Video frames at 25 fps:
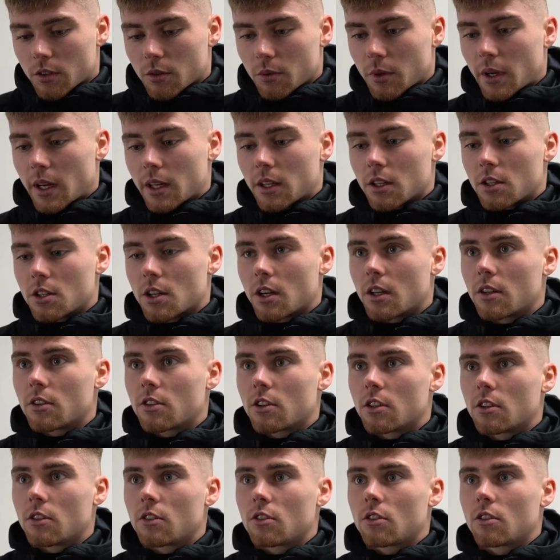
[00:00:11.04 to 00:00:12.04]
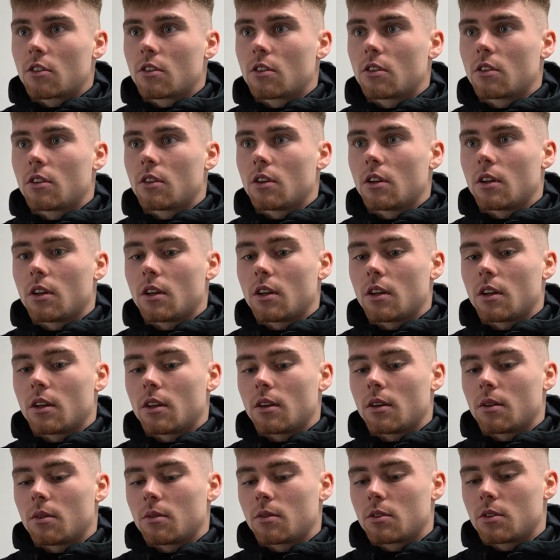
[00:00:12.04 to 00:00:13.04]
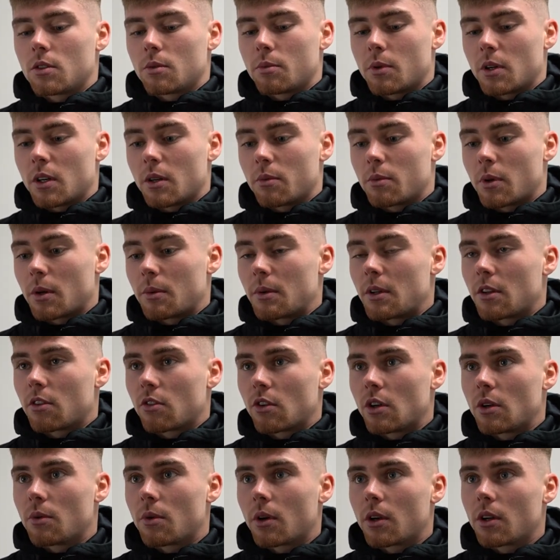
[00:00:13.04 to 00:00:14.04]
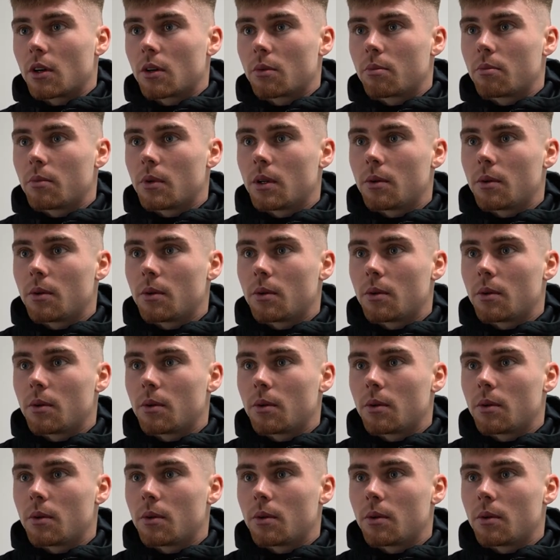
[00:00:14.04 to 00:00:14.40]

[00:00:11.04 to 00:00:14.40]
we had the chances to put it probably 3-1 up,